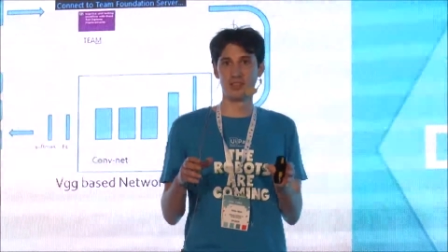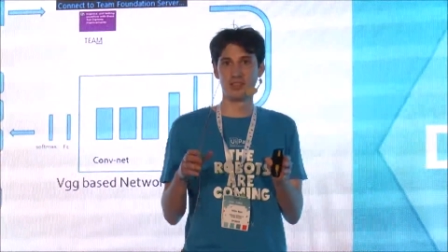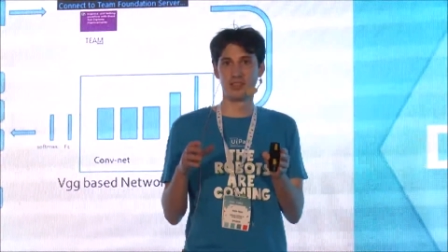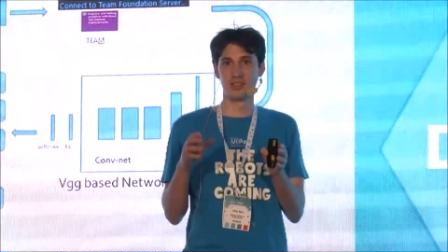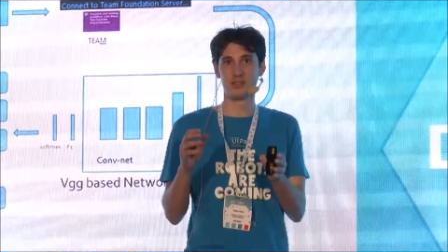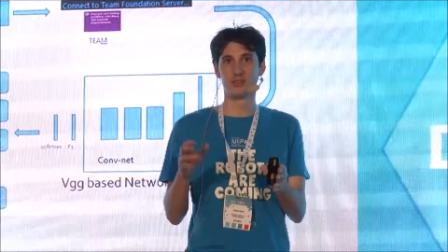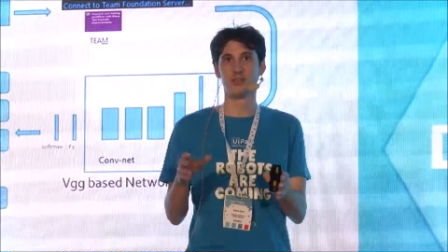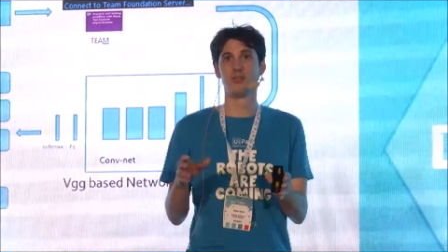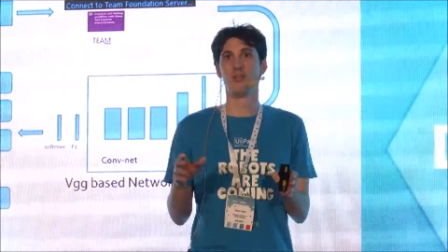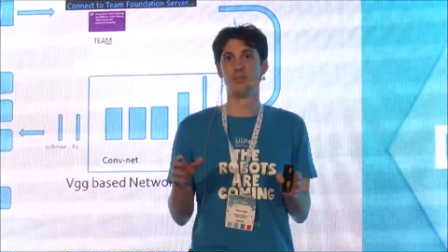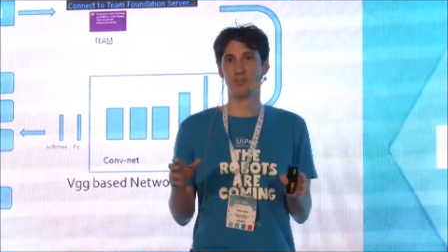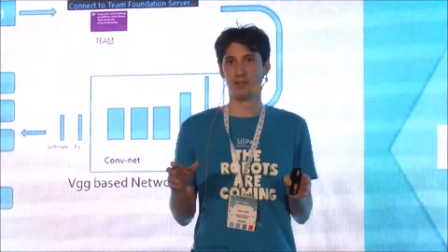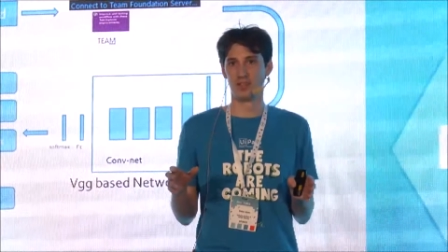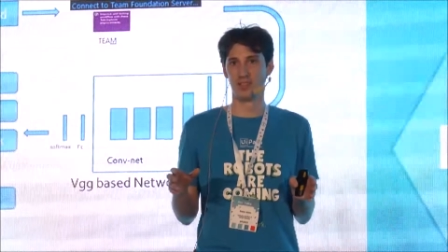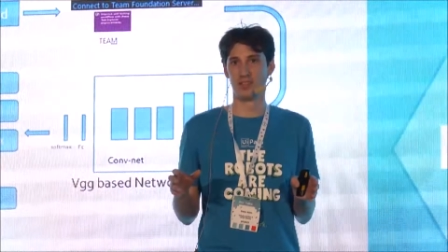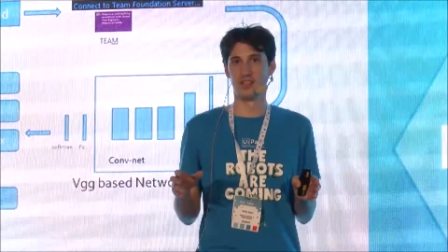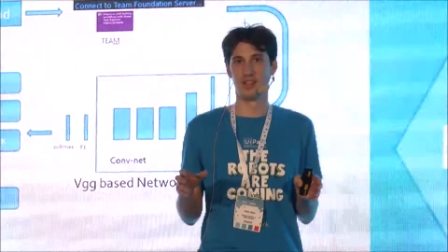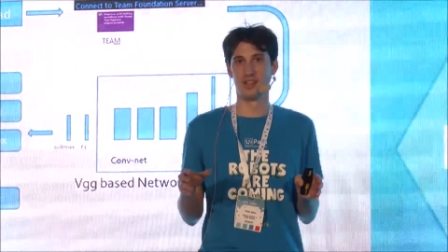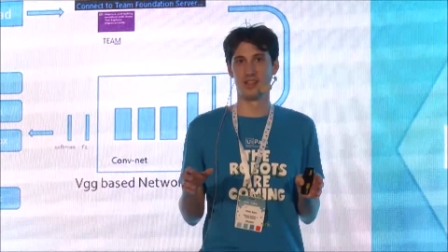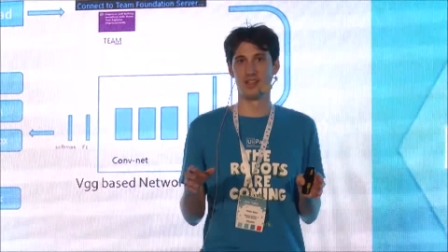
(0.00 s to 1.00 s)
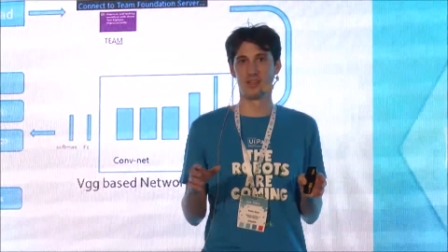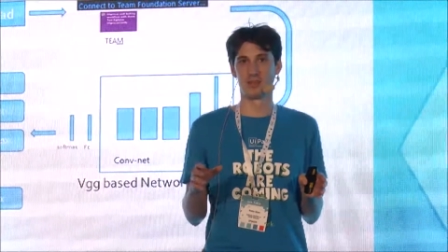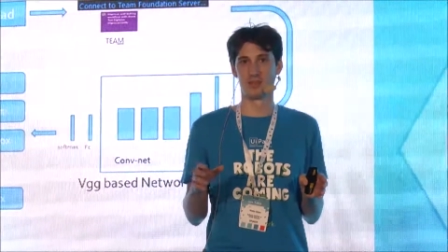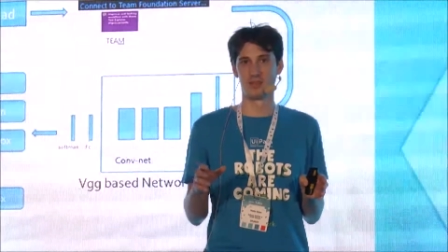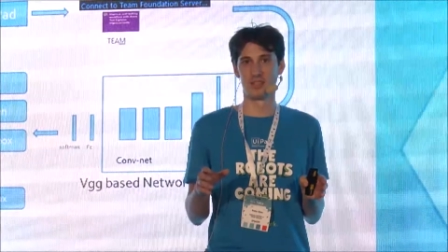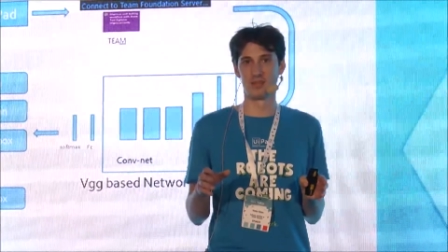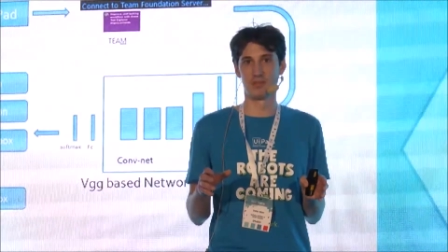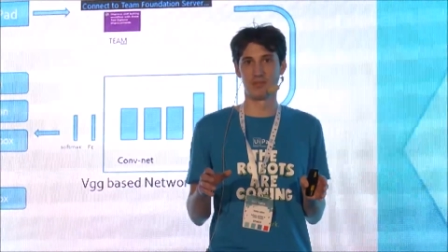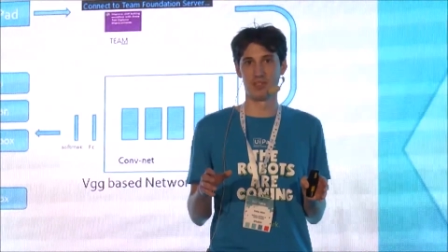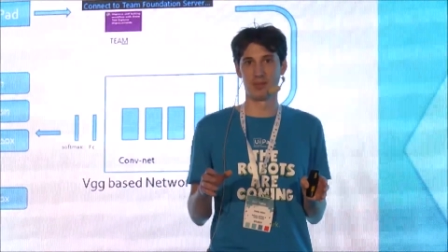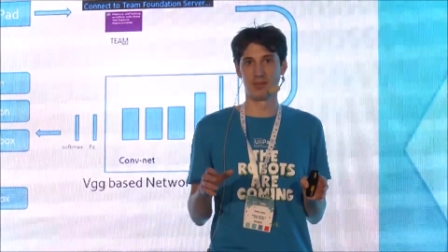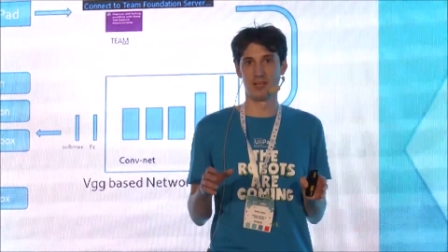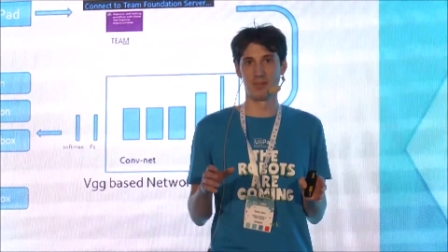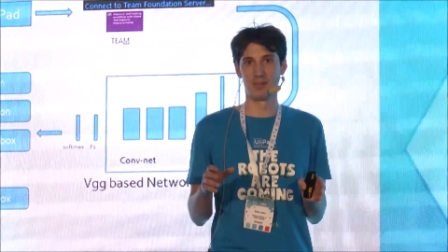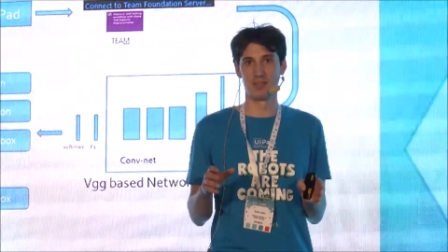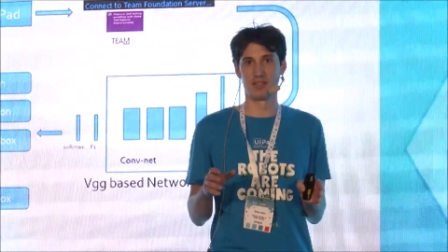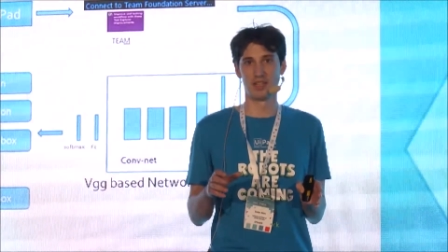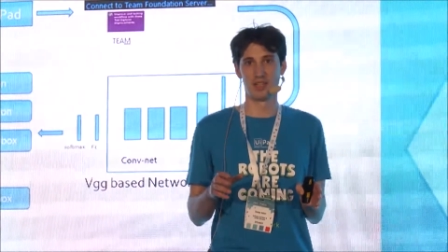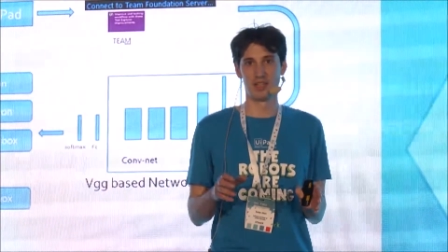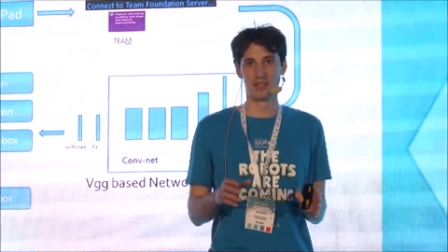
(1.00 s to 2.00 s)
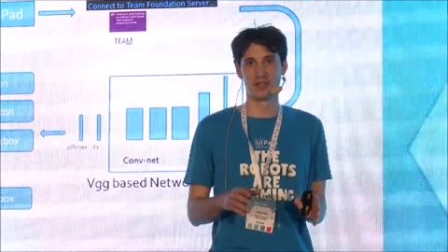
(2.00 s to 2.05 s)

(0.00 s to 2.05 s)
is to open the corresponding application.